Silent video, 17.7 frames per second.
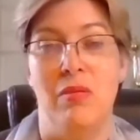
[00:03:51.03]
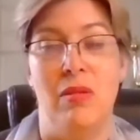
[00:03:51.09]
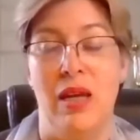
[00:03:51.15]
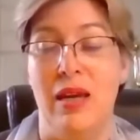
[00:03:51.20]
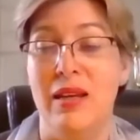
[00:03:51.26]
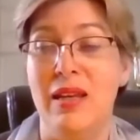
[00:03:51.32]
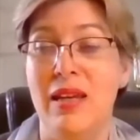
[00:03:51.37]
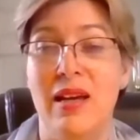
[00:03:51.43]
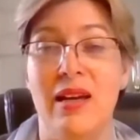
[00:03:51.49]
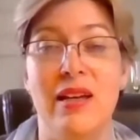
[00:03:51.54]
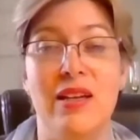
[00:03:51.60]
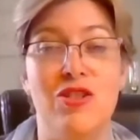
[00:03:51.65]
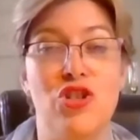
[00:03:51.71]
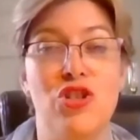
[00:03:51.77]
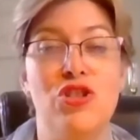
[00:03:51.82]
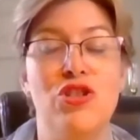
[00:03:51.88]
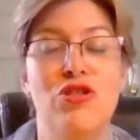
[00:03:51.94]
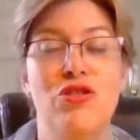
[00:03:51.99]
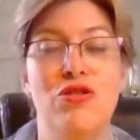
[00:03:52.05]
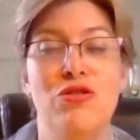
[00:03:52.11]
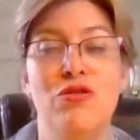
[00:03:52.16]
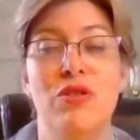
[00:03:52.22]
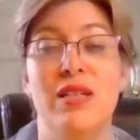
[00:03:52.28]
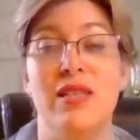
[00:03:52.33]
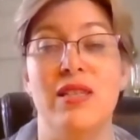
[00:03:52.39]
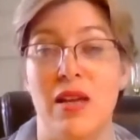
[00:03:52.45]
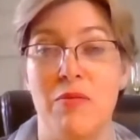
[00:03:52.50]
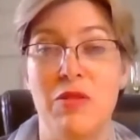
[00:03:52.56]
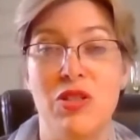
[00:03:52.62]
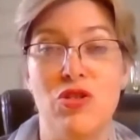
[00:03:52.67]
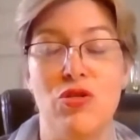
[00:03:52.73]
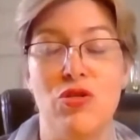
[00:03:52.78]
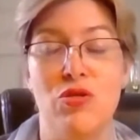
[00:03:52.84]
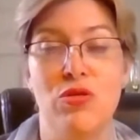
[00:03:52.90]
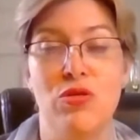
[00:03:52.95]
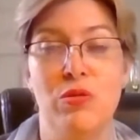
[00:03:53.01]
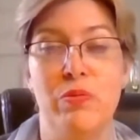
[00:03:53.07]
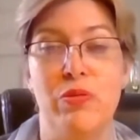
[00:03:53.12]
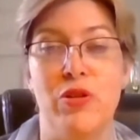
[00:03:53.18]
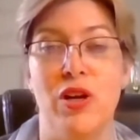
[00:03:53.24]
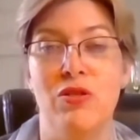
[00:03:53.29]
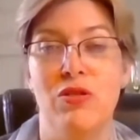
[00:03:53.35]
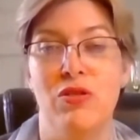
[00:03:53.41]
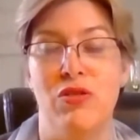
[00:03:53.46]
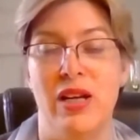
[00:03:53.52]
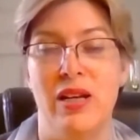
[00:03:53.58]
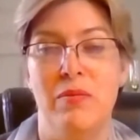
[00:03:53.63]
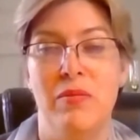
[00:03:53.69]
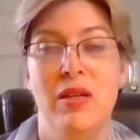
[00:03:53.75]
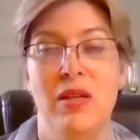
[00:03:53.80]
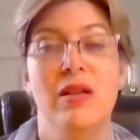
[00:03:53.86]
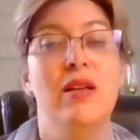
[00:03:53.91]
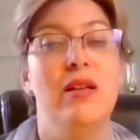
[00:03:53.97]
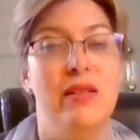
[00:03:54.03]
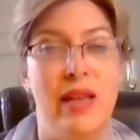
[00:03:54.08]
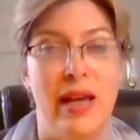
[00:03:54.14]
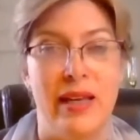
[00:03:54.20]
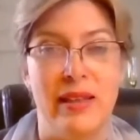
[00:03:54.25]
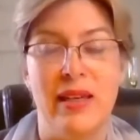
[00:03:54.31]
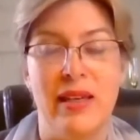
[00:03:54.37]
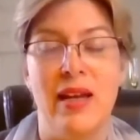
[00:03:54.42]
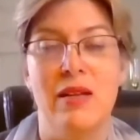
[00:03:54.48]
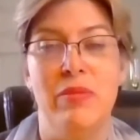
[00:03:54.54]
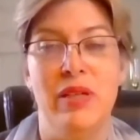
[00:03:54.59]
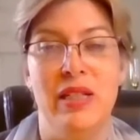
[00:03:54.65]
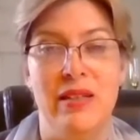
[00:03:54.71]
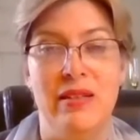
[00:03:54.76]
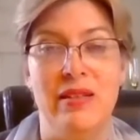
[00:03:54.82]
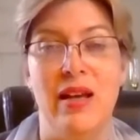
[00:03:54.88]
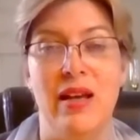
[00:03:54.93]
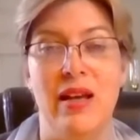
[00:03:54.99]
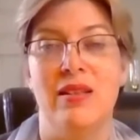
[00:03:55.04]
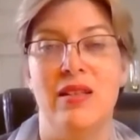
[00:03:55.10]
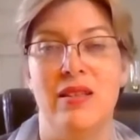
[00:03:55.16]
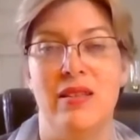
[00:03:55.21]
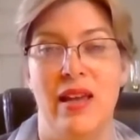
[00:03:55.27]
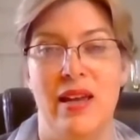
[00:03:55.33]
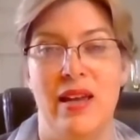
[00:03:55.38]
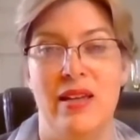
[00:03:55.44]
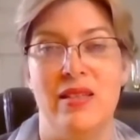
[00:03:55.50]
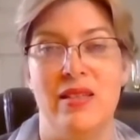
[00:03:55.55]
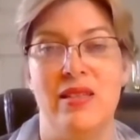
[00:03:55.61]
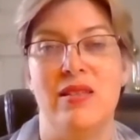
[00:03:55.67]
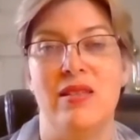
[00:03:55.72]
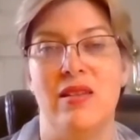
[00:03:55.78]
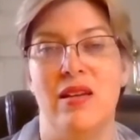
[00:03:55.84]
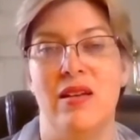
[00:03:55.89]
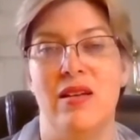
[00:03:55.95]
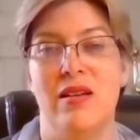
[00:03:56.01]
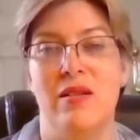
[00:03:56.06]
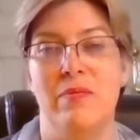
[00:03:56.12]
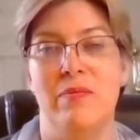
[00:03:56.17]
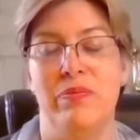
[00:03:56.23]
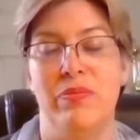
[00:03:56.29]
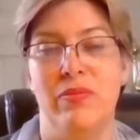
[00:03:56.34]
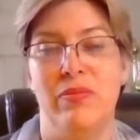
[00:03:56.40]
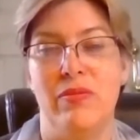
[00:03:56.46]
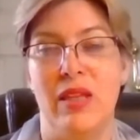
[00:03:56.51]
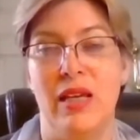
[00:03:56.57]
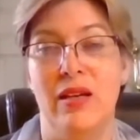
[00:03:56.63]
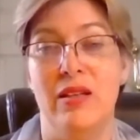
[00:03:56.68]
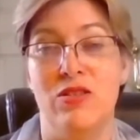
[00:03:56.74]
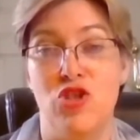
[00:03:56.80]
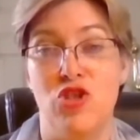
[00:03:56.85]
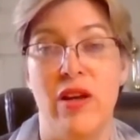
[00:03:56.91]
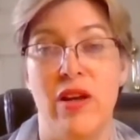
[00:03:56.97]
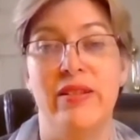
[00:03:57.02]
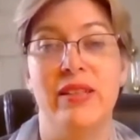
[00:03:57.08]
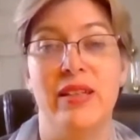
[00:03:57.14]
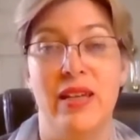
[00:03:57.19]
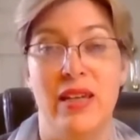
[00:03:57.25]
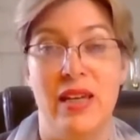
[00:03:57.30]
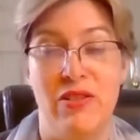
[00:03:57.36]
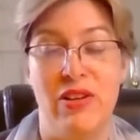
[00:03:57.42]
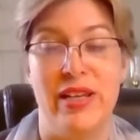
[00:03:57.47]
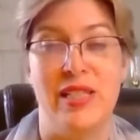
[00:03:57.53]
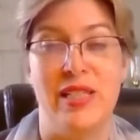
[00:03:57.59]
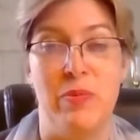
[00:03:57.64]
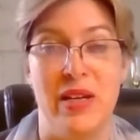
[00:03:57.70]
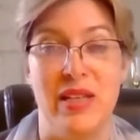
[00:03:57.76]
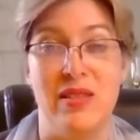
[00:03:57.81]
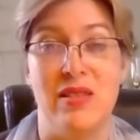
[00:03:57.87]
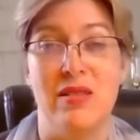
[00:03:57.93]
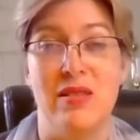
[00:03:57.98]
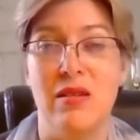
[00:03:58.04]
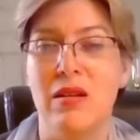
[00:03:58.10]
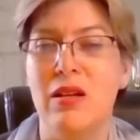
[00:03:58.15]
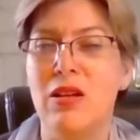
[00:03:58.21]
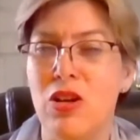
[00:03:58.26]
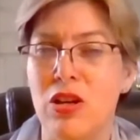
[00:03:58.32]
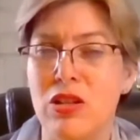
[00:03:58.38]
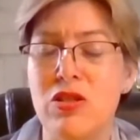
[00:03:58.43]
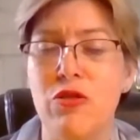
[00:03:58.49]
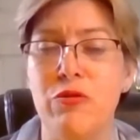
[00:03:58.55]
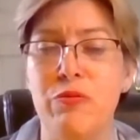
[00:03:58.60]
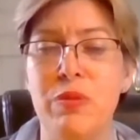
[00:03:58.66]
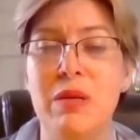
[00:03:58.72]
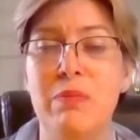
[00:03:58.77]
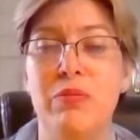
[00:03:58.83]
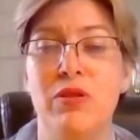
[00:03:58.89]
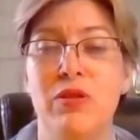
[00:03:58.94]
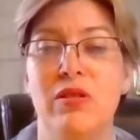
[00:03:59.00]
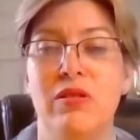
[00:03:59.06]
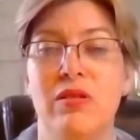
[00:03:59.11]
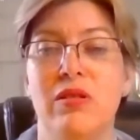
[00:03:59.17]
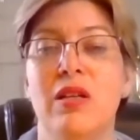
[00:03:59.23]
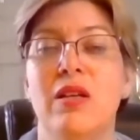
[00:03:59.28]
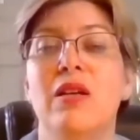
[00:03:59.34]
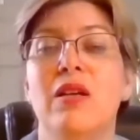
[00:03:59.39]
any age to a summer school program that can be deducted as a child care expense. Lots of people